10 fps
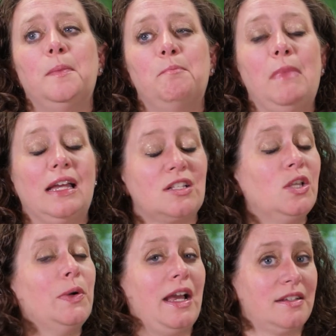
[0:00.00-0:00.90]

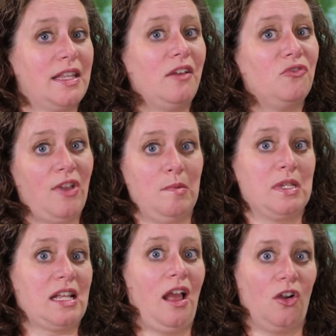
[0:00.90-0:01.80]
Maslow has that
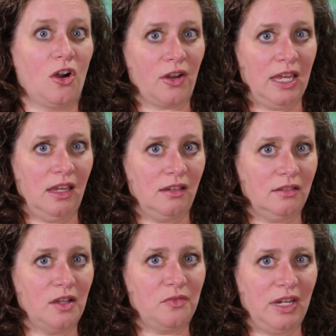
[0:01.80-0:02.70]
famous hierarchy of